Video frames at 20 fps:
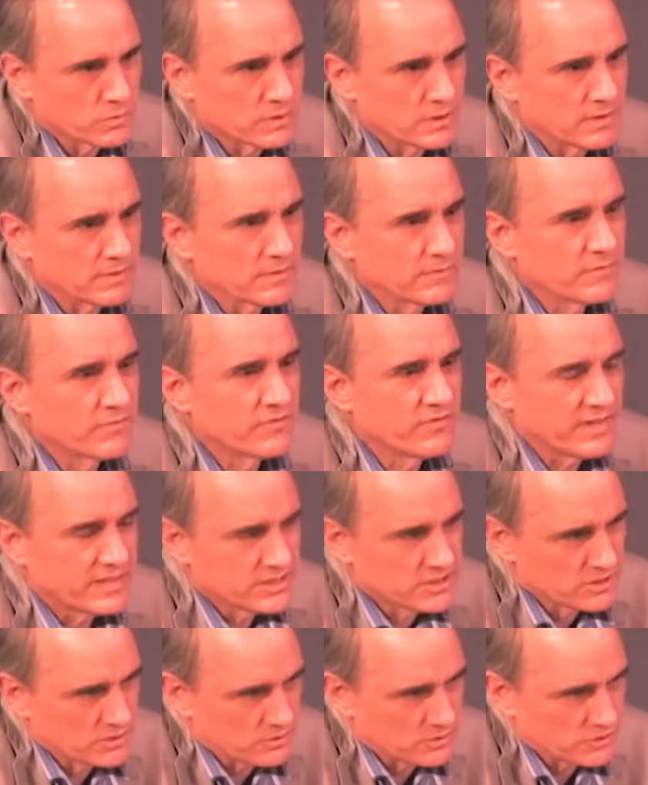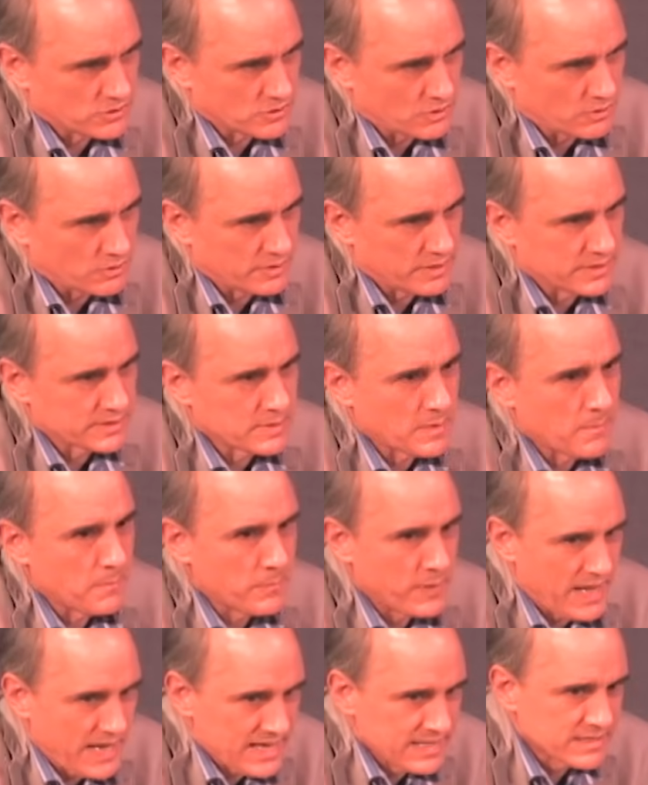were fictional stories
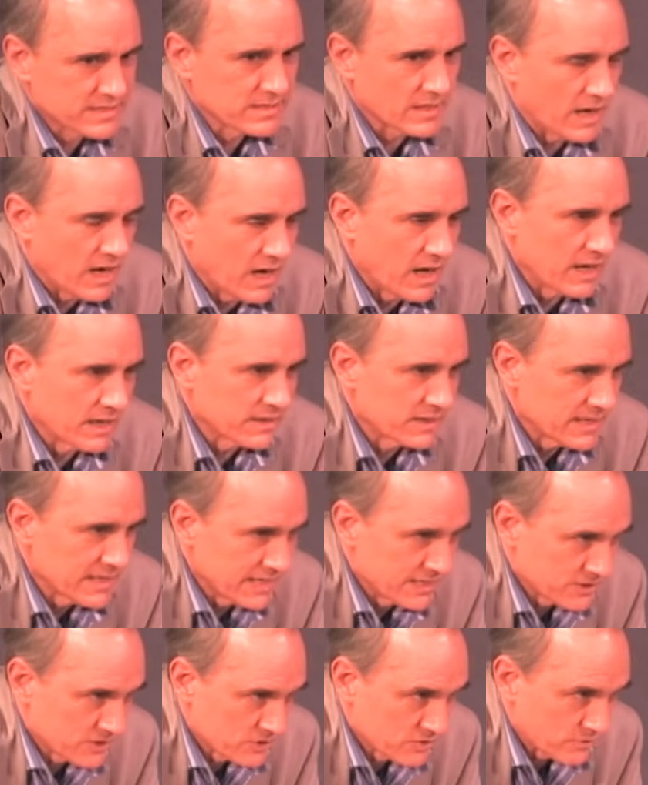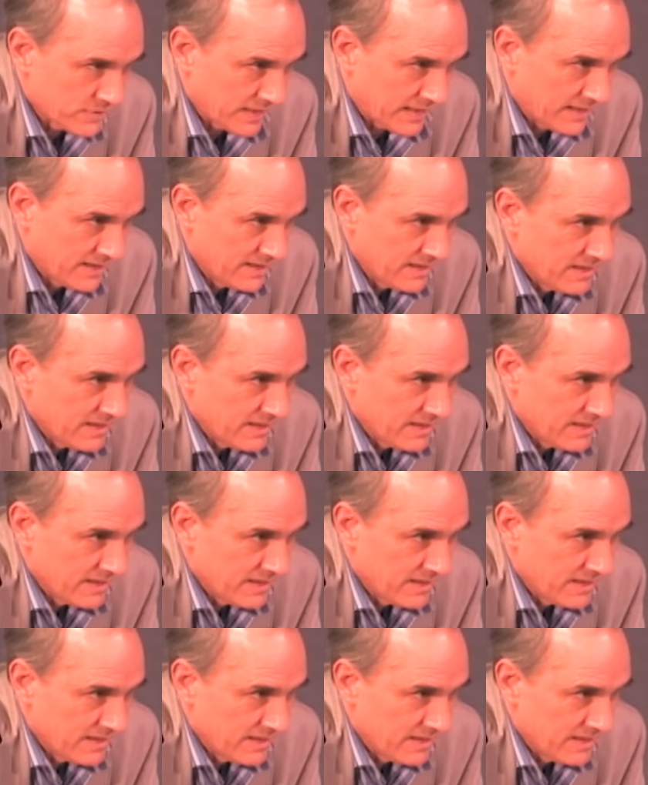based on history.